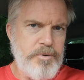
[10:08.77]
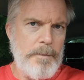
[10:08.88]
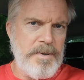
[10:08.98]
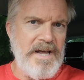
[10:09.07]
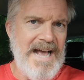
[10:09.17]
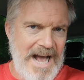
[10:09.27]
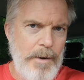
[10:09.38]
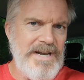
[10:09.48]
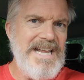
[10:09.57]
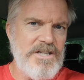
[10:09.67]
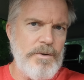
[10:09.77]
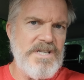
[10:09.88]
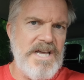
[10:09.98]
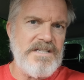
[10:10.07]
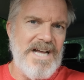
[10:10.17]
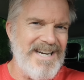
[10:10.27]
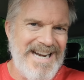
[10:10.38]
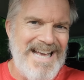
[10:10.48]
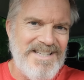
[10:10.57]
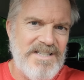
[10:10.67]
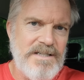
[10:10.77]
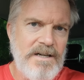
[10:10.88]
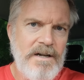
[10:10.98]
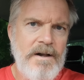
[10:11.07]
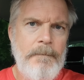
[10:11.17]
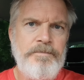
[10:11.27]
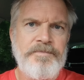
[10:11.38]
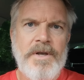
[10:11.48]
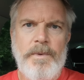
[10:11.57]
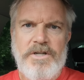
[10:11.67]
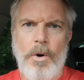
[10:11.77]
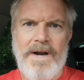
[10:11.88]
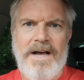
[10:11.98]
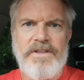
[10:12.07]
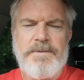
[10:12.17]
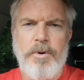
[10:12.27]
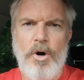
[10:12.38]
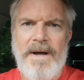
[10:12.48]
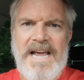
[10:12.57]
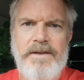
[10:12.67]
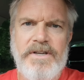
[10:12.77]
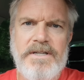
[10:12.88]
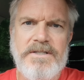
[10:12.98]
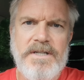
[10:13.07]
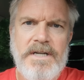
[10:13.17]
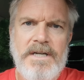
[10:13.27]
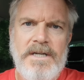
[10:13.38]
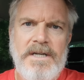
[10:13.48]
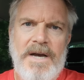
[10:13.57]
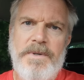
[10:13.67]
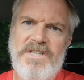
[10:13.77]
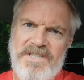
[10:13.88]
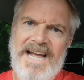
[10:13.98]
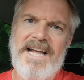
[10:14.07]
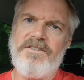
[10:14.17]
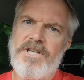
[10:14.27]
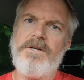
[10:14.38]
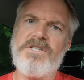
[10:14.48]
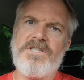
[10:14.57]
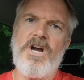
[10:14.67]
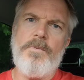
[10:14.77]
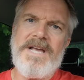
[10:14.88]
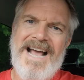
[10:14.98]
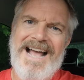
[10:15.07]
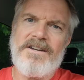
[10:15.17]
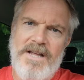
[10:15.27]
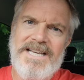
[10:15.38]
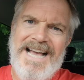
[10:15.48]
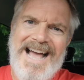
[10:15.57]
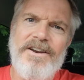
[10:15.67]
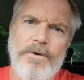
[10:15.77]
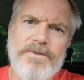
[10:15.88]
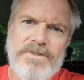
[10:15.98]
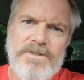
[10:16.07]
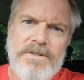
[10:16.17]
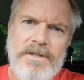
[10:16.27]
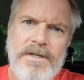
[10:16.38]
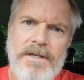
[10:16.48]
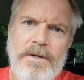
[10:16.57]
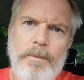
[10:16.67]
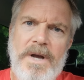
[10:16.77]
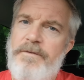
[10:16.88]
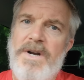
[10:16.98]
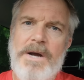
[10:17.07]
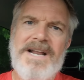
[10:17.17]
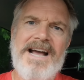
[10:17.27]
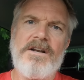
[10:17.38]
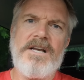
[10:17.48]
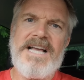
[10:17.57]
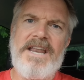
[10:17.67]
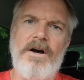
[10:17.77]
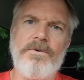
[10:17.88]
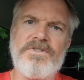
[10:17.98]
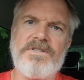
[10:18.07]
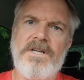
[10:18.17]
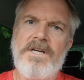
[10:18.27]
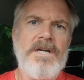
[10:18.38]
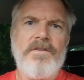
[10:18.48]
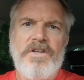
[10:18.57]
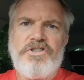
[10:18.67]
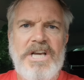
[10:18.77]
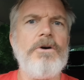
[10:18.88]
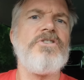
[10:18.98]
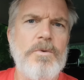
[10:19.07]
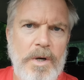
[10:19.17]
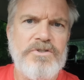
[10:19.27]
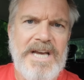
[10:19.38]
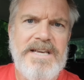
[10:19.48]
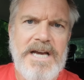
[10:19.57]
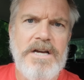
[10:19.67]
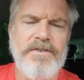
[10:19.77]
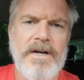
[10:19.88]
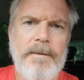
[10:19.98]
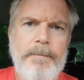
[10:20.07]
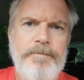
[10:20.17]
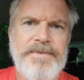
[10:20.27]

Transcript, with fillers: properly, how we need to exist, unless we call out these poor behaviours and we stand toe to toe and we act like adults. If we don't act like adults, the children will take over.